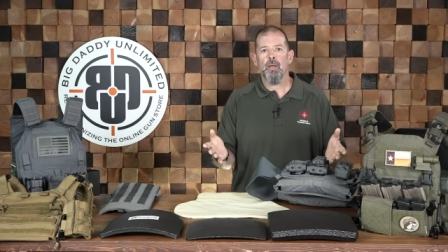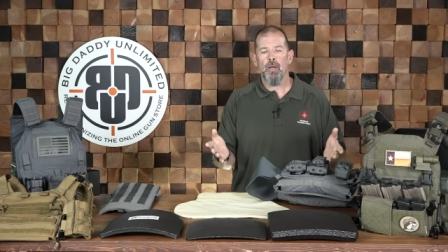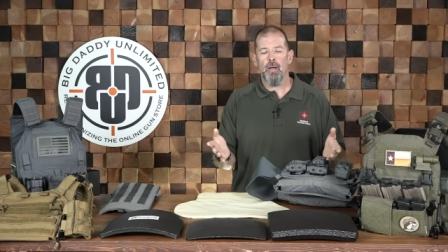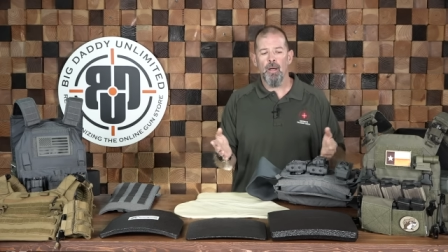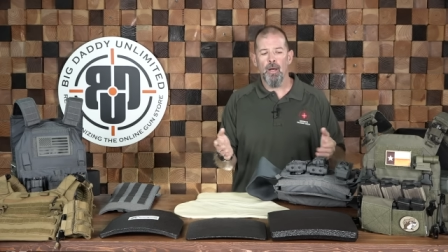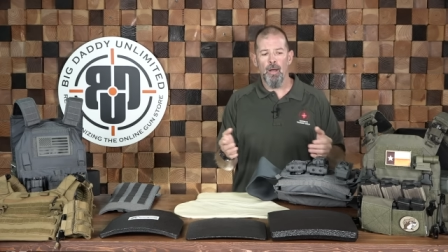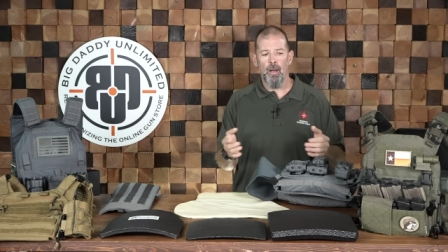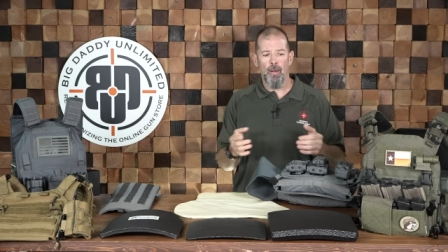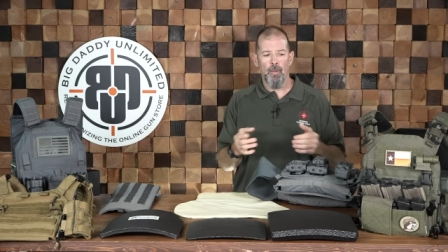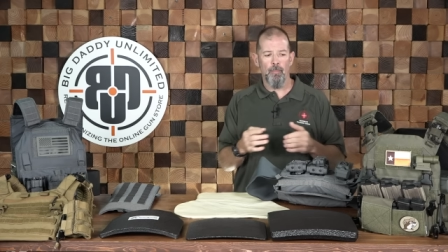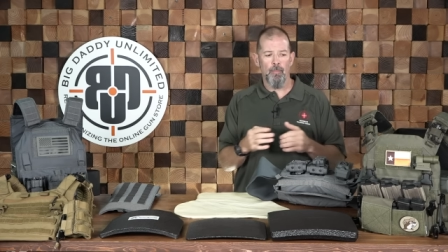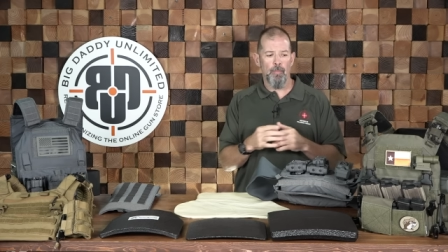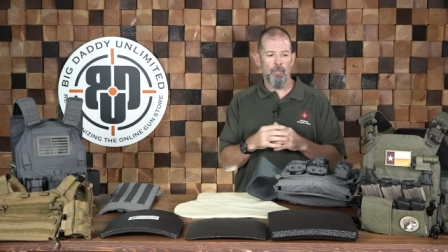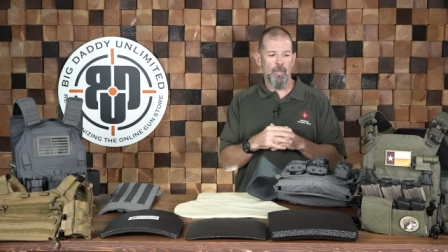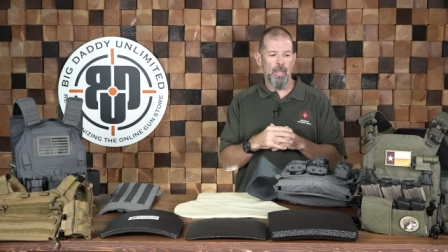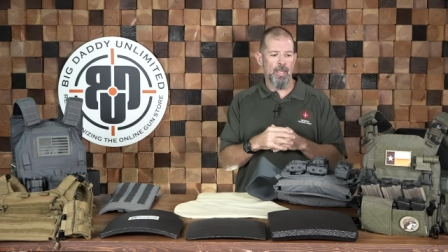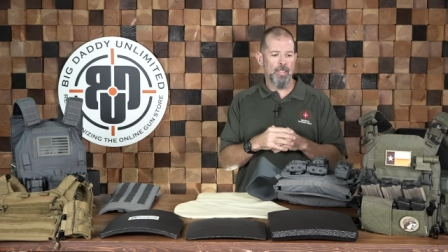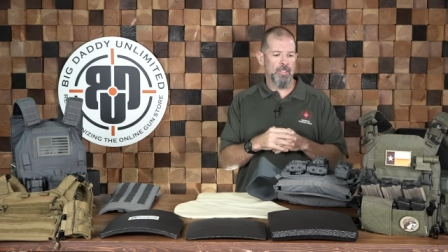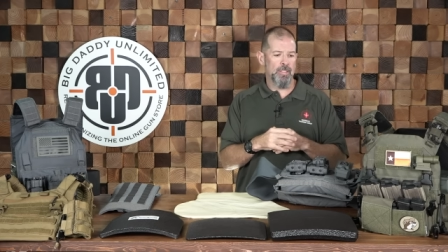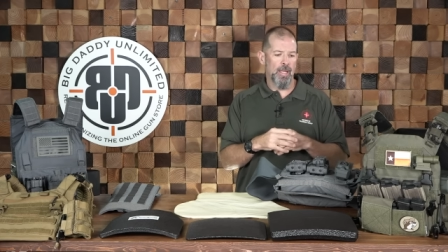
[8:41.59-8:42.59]
Um,
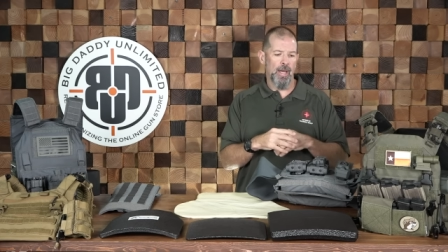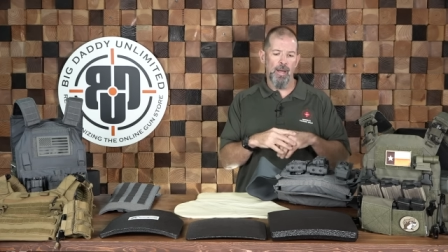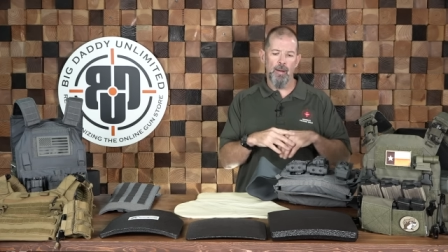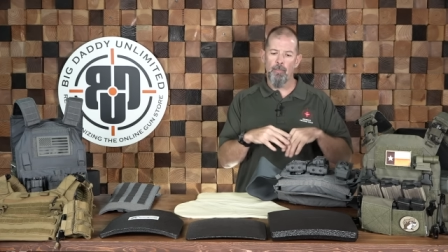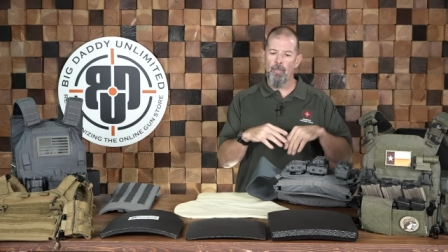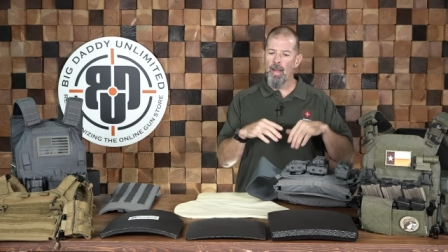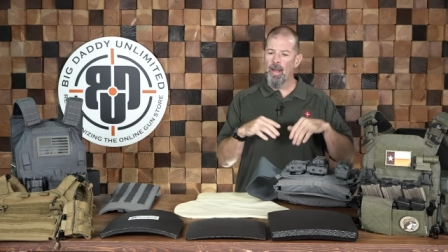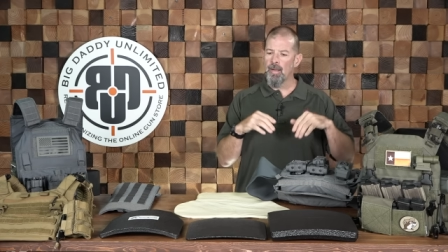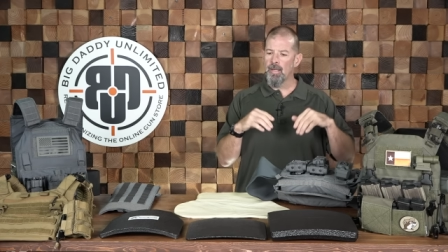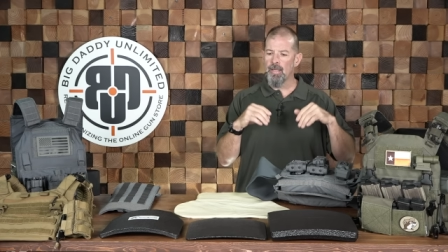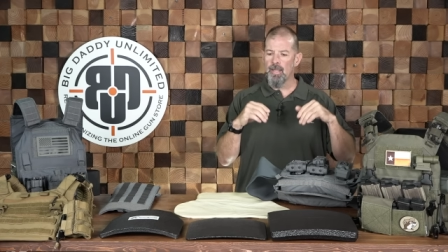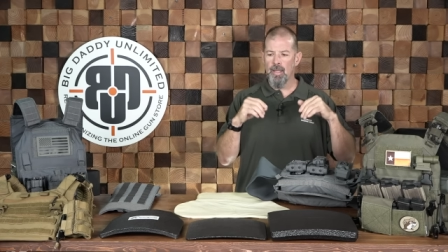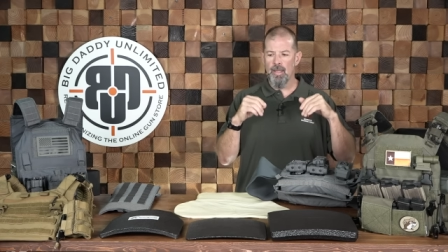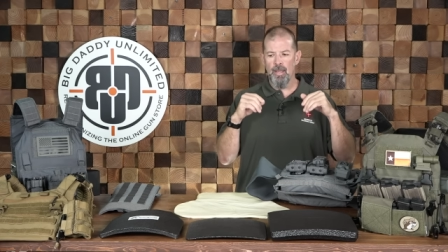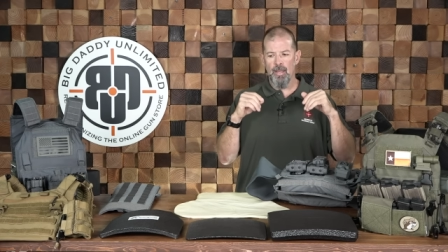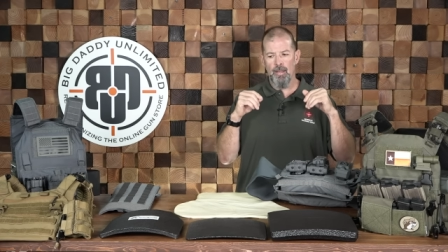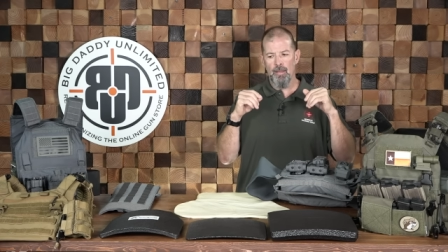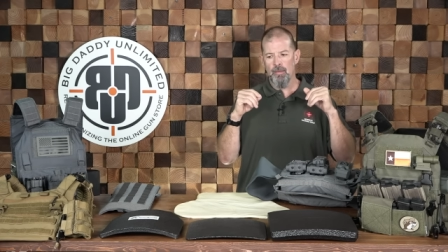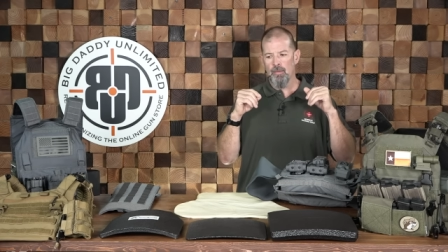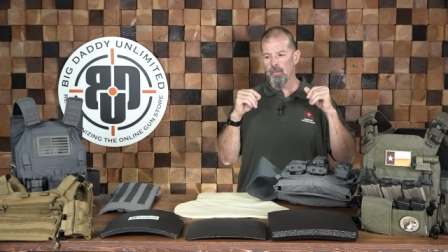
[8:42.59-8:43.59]
it's not about
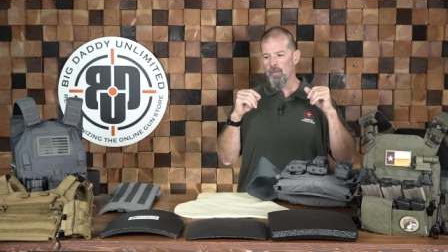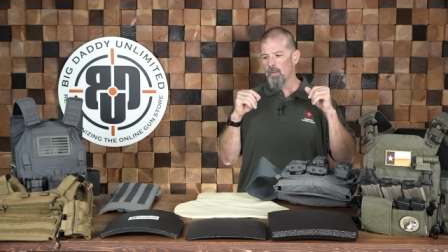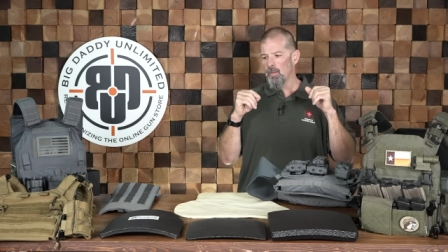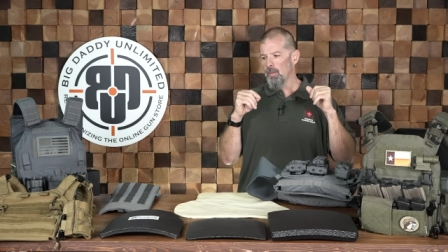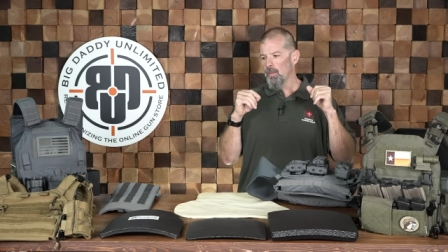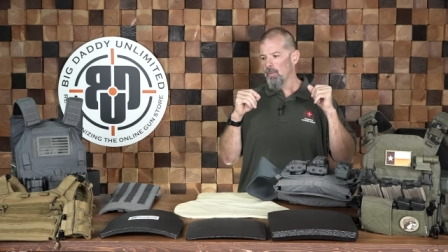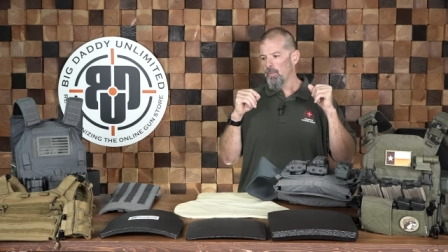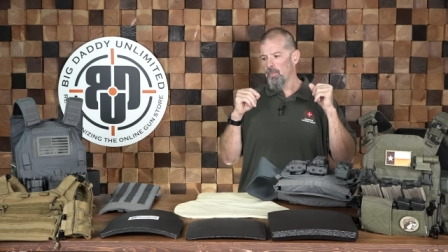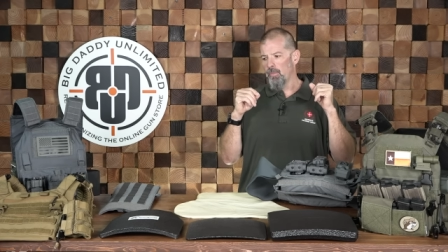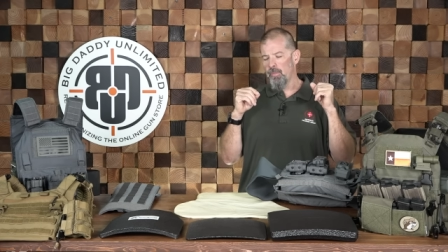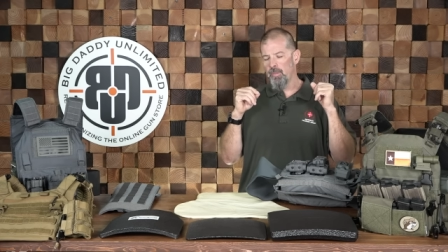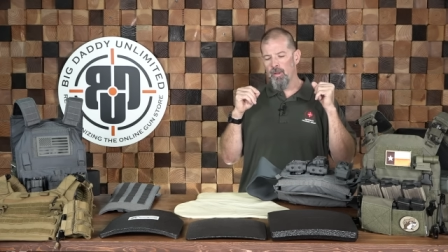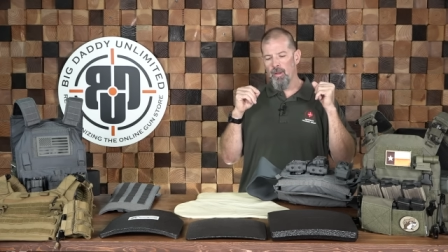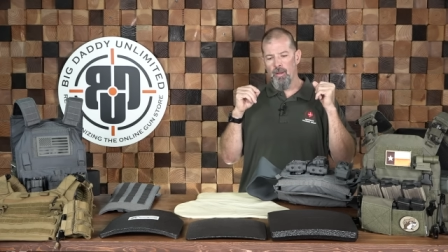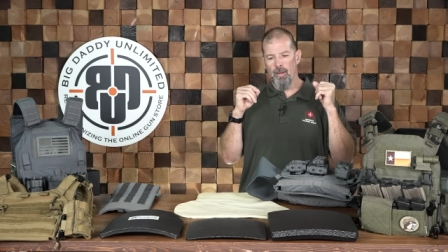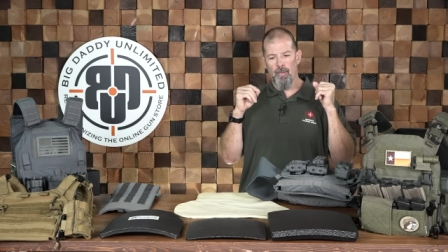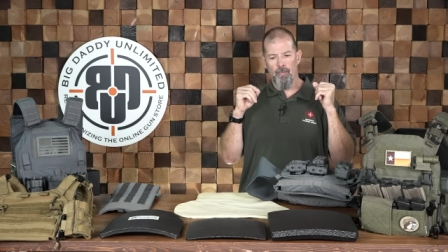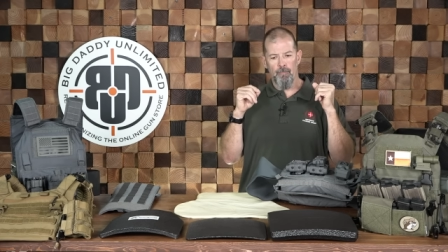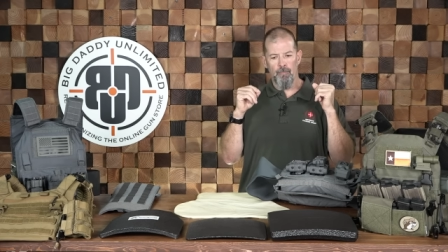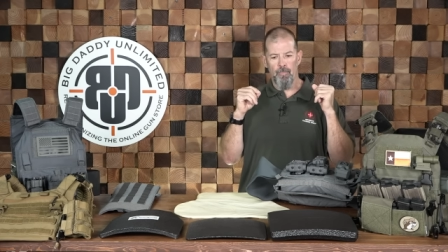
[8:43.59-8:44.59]
getting
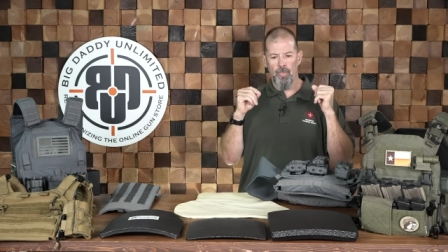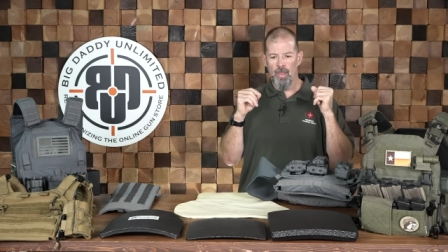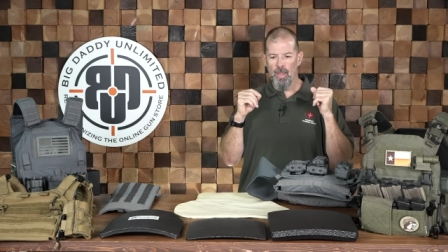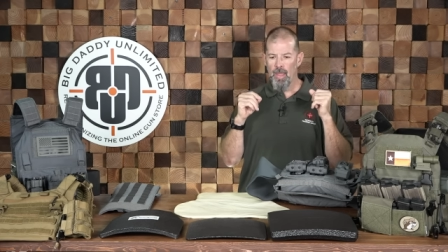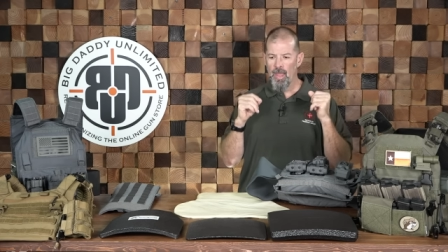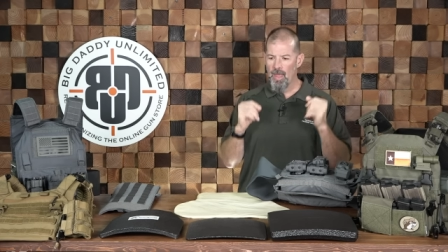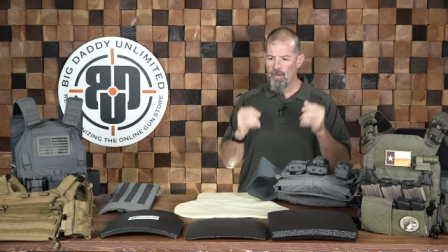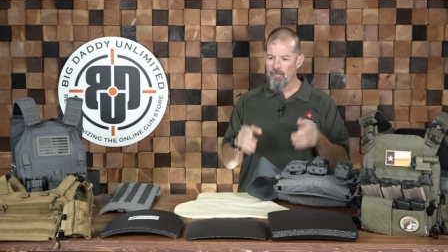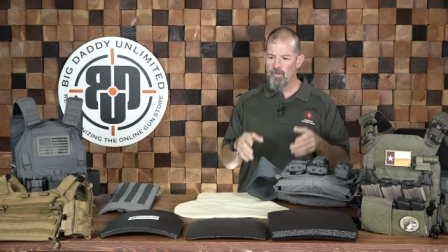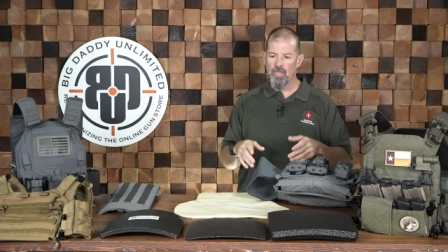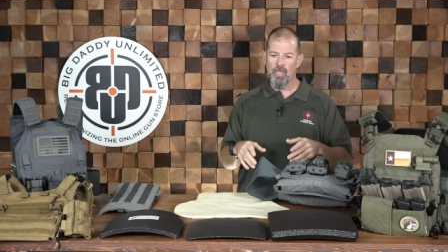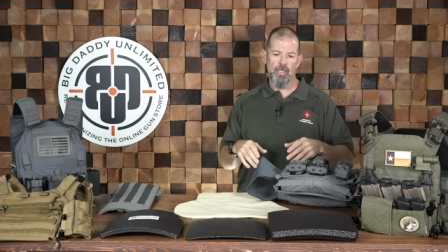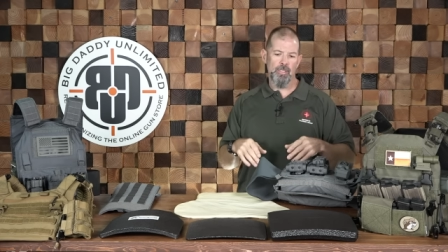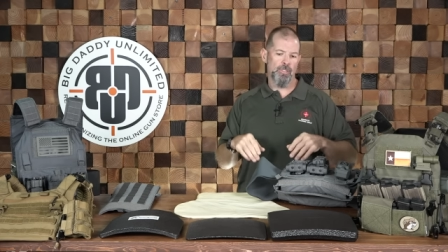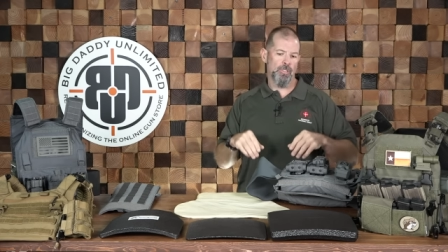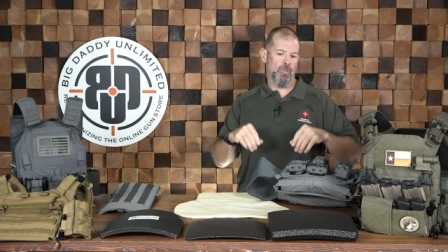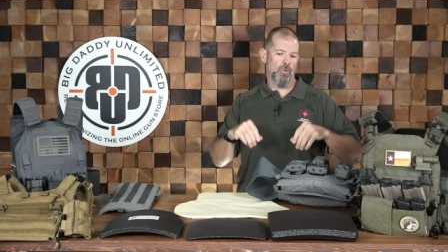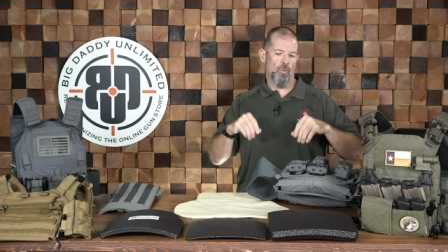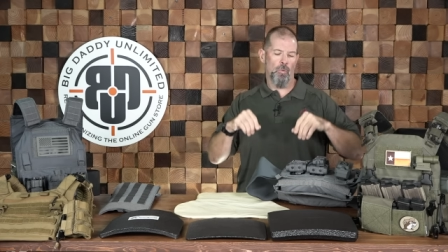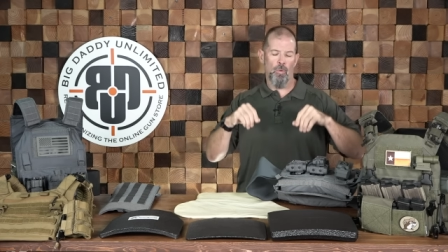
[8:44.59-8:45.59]
the, the
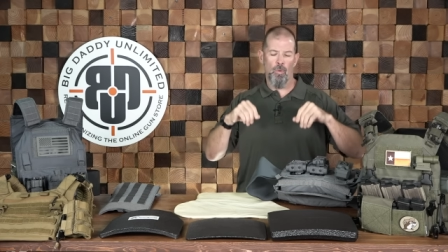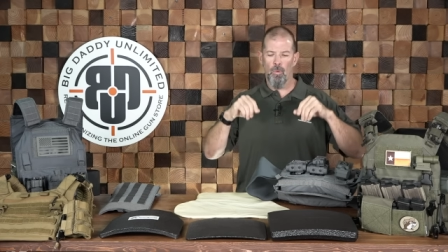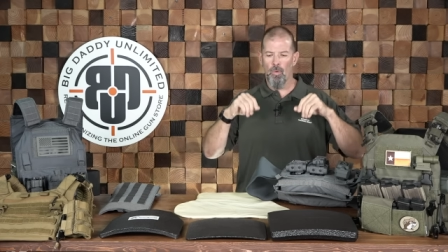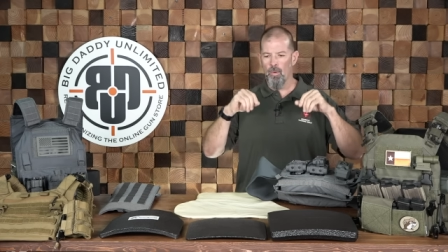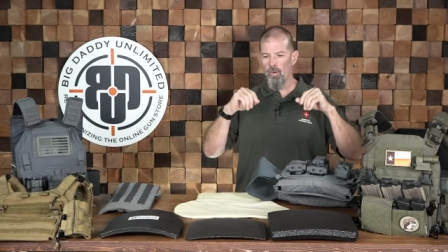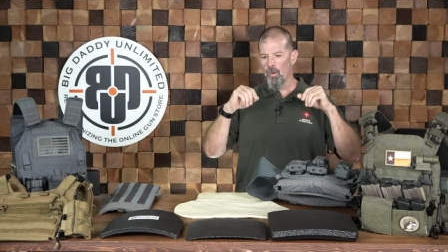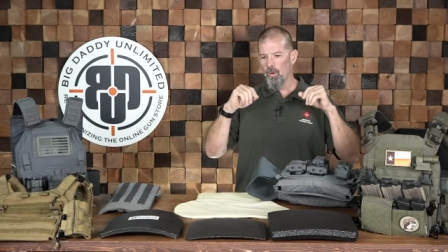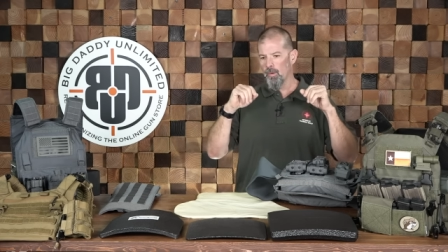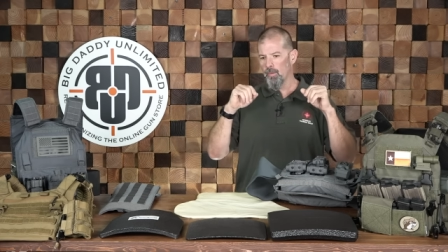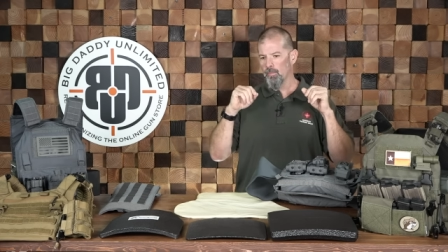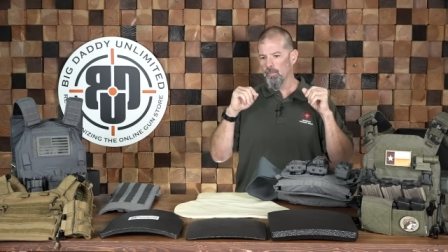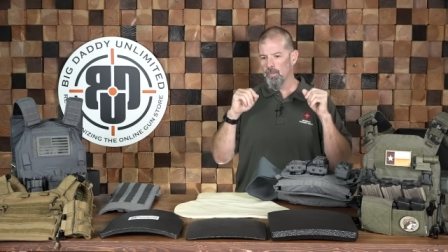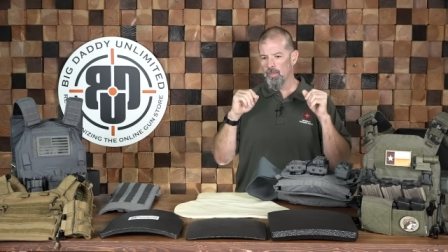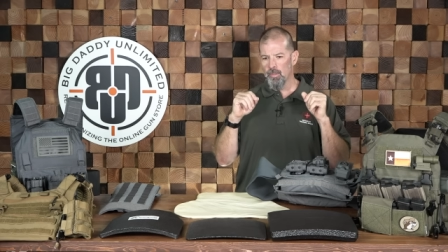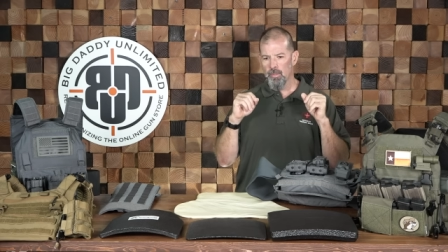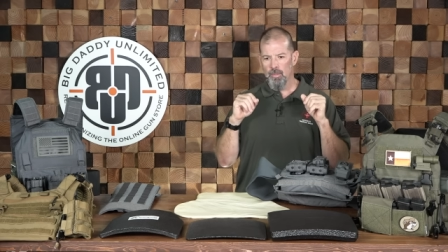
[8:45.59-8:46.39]
heaviest or